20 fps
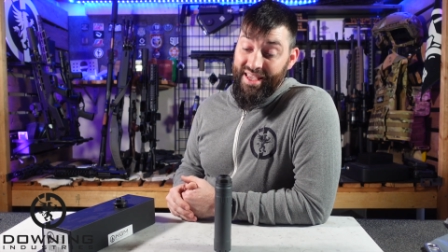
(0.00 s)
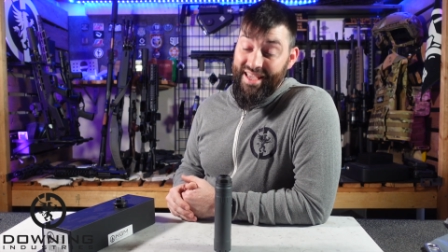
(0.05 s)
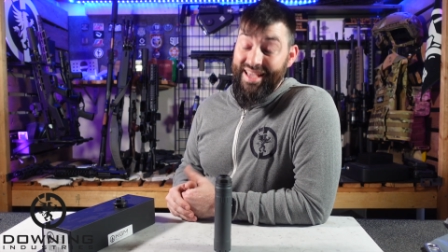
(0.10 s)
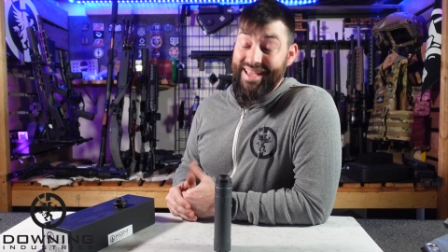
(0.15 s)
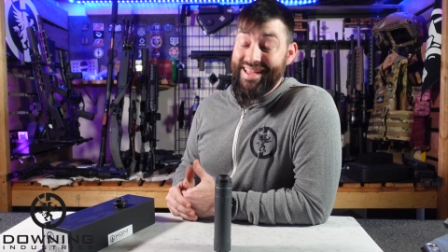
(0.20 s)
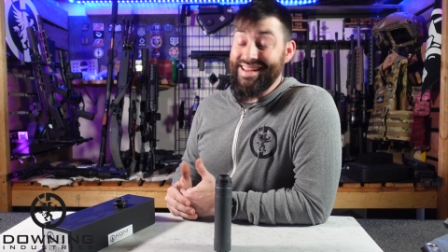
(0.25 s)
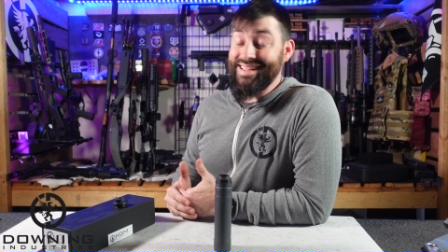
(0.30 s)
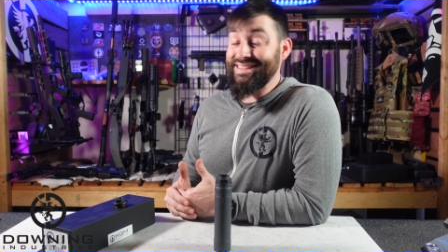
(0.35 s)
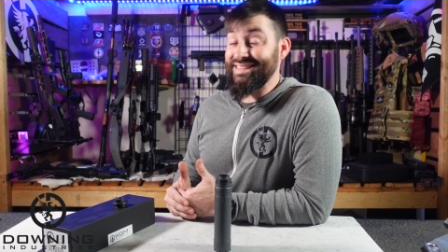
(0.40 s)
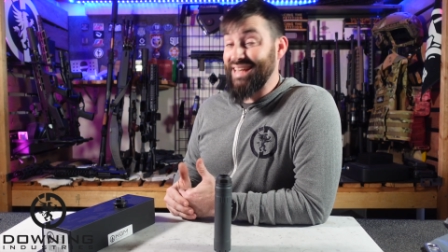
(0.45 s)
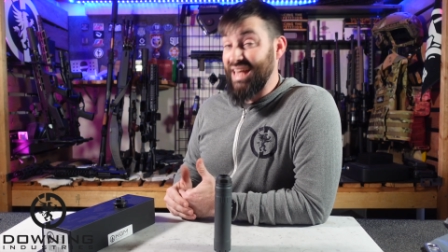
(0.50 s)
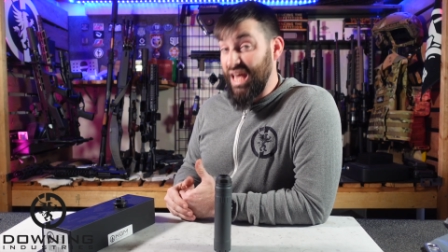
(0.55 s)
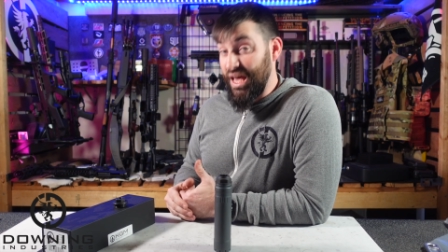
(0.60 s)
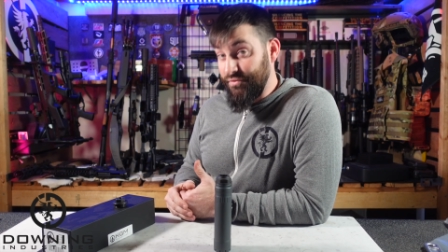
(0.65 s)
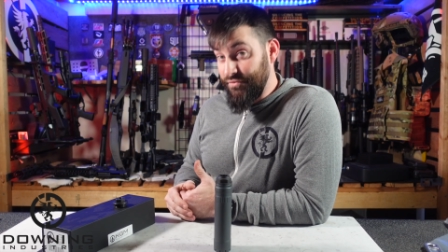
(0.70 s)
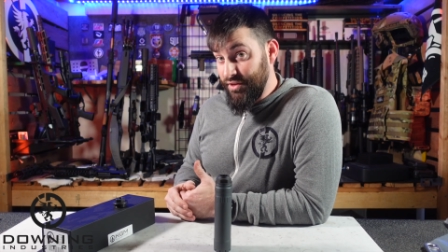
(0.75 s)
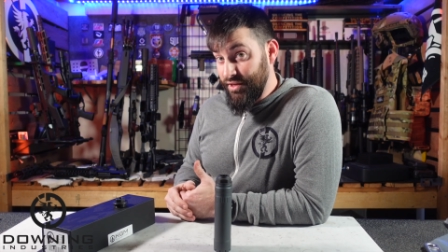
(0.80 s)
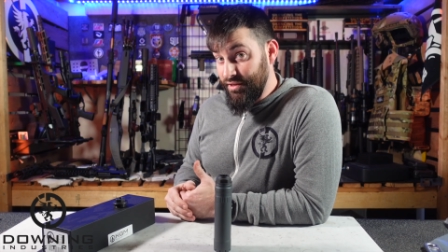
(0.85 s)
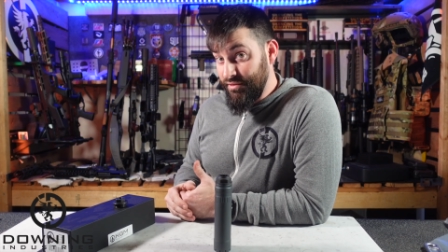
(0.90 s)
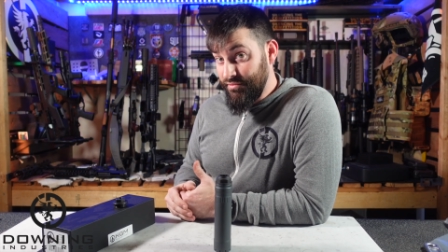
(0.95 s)
It is
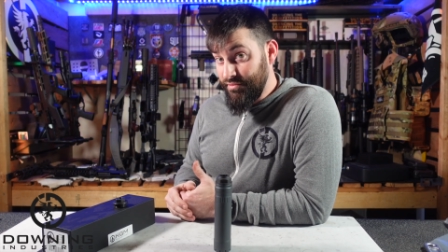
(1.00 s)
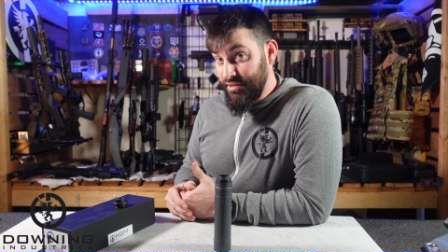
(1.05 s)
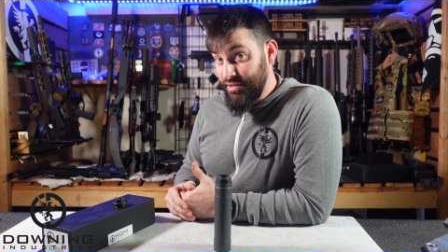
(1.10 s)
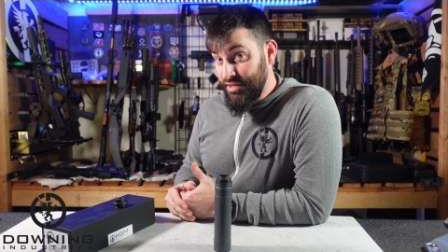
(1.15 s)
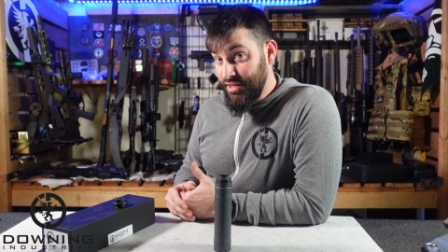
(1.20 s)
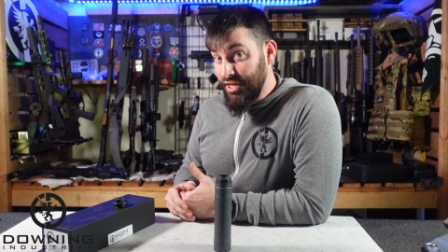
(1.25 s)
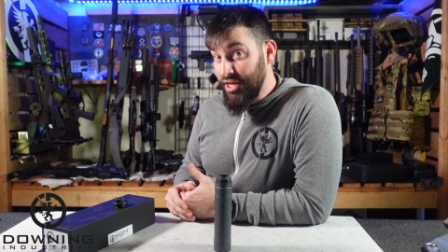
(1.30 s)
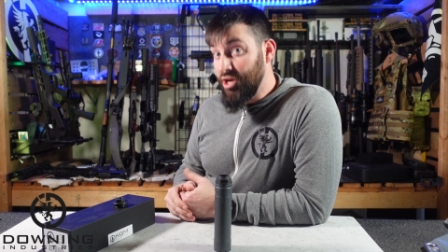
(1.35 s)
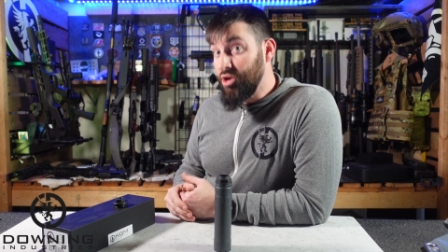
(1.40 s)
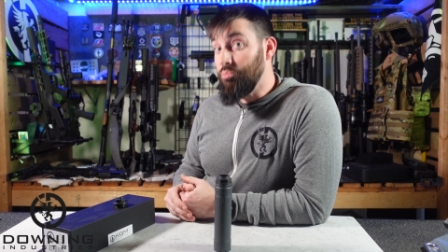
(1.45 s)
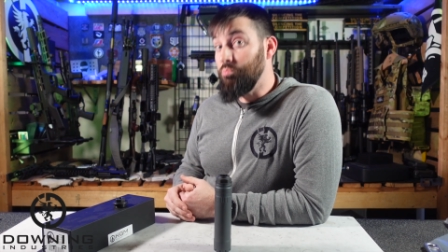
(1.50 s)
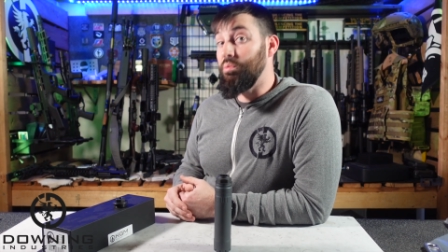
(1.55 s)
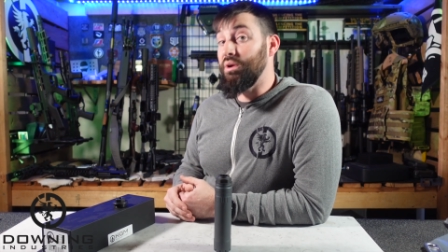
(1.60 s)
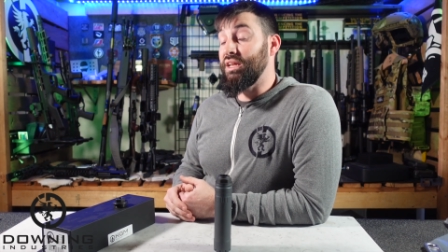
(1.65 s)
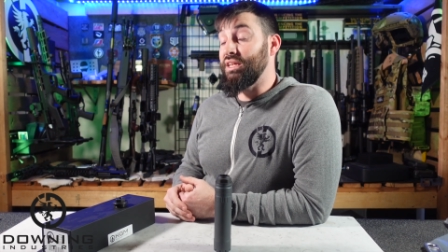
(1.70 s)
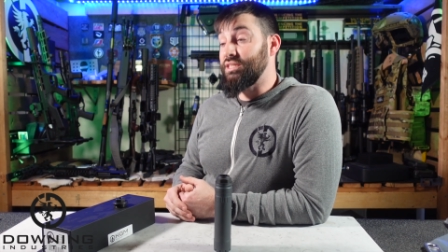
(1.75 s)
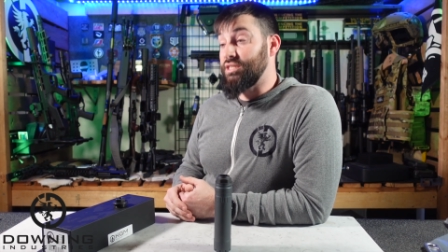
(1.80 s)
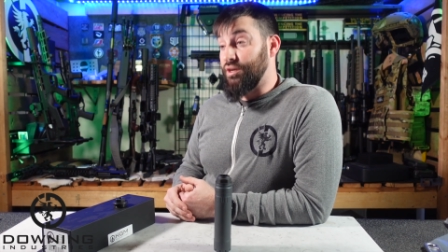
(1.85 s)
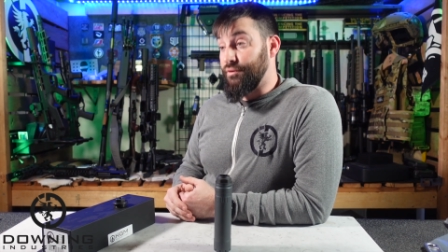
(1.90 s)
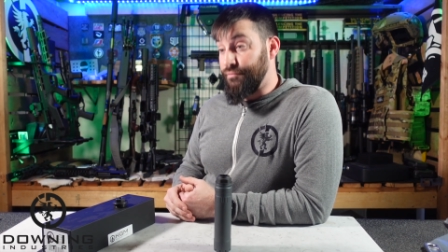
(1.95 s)
heavy, but
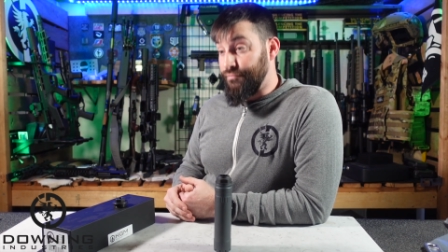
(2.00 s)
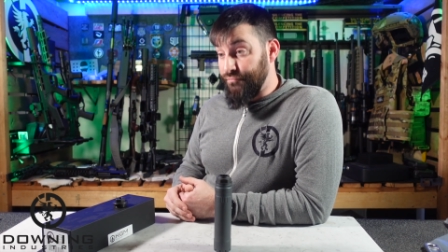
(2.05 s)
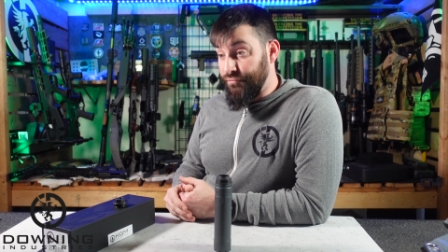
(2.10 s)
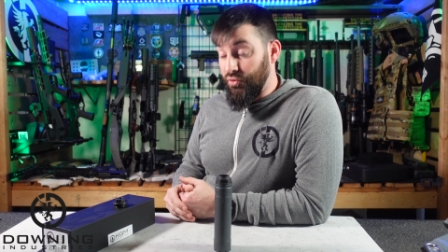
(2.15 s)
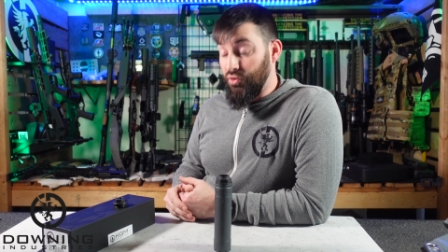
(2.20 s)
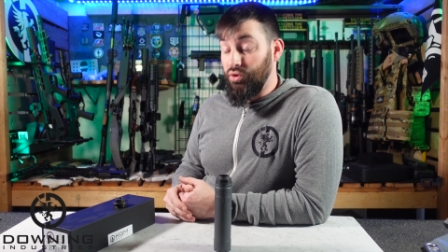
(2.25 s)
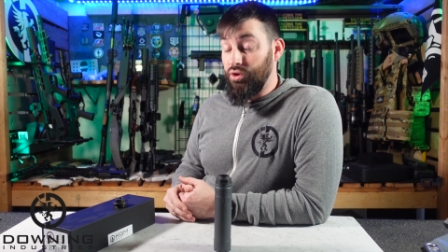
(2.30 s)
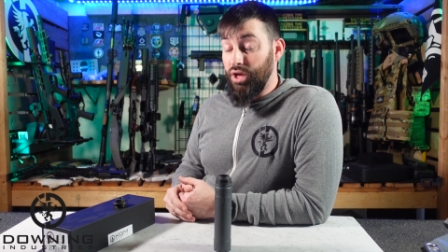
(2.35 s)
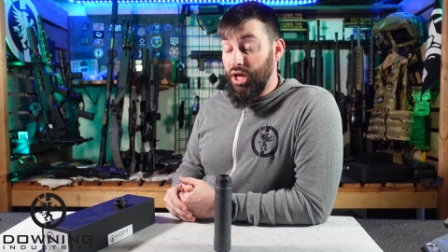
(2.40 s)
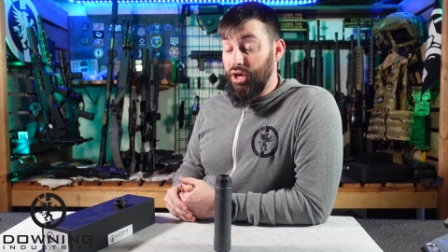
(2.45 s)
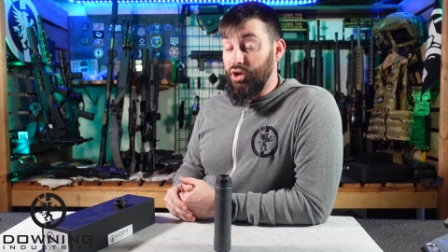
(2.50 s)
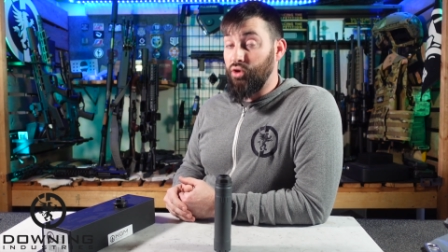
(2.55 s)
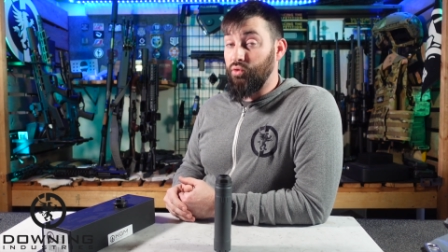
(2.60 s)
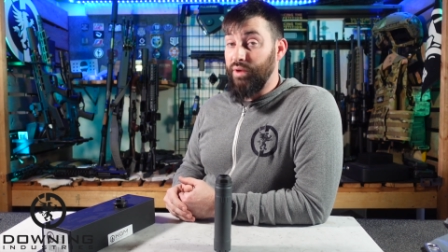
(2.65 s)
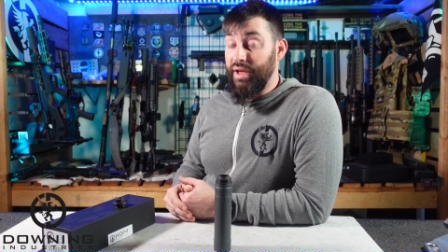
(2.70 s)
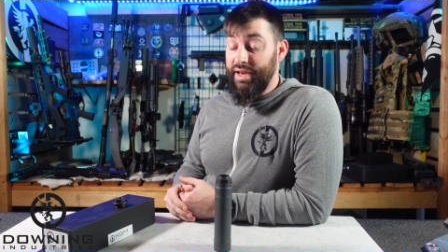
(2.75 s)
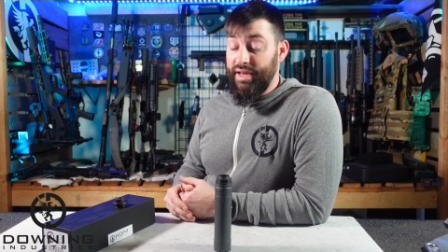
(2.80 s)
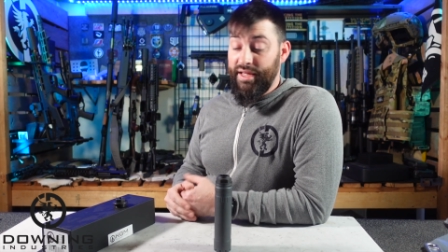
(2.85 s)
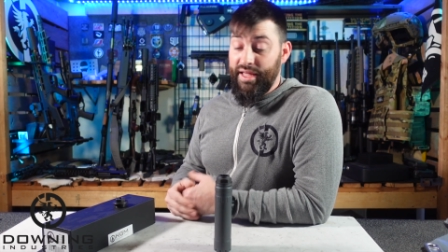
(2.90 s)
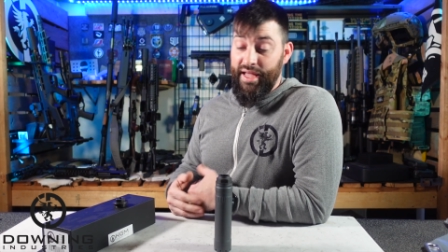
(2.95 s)
it's a full
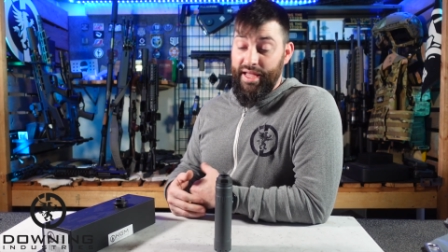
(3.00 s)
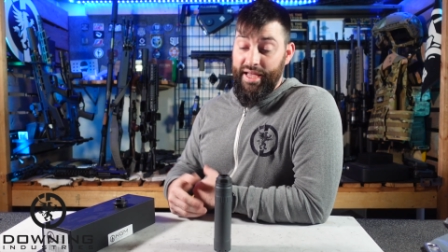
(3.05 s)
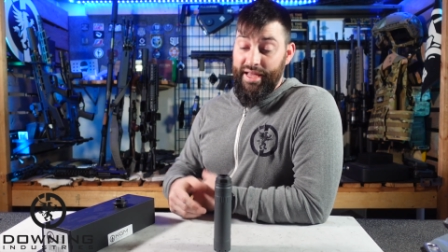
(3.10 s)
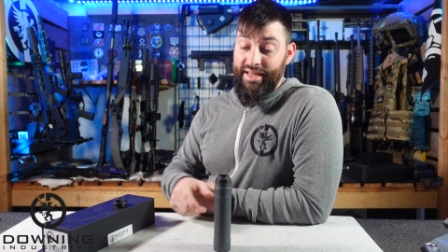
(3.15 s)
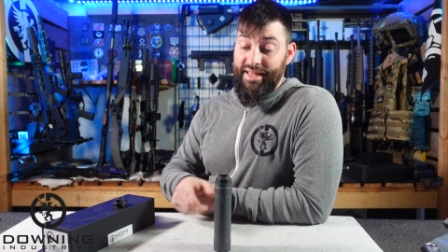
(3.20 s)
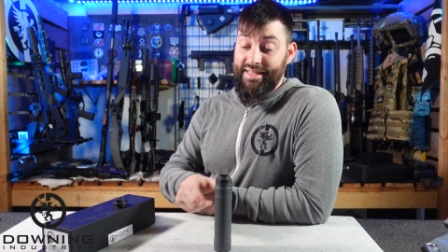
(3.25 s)
auto-rated can.